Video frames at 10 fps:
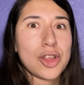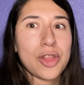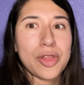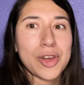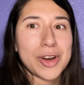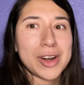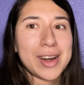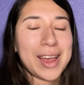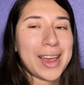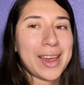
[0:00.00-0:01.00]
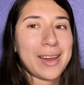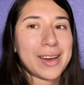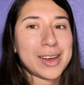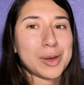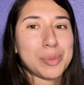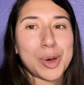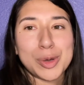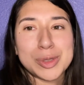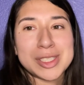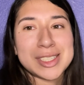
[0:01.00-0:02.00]
third day uh,
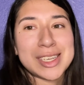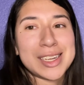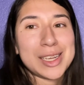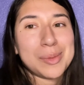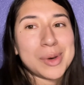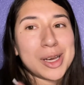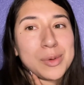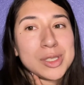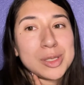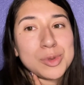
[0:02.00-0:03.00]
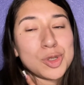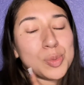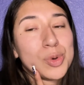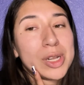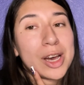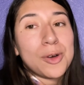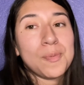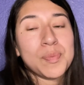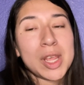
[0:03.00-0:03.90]
post getting my wisdom tooth pulled out